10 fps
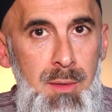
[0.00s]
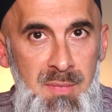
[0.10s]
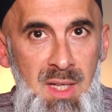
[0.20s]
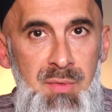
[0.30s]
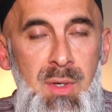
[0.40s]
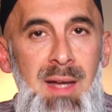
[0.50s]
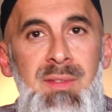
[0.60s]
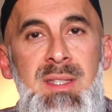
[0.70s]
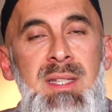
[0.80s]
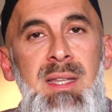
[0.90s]
If you haven't
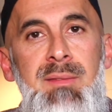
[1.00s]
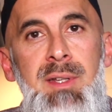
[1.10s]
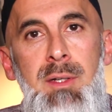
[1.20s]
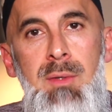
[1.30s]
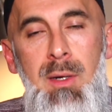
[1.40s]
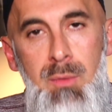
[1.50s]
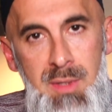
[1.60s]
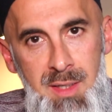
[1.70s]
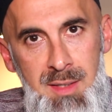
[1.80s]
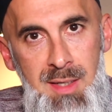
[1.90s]
seen that video, I will
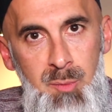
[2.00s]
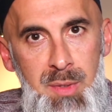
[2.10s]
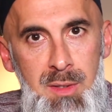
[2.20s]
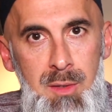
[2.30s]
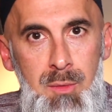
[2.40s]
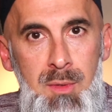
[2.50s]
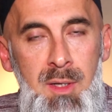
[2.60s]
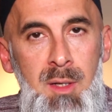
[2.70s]
link it down below.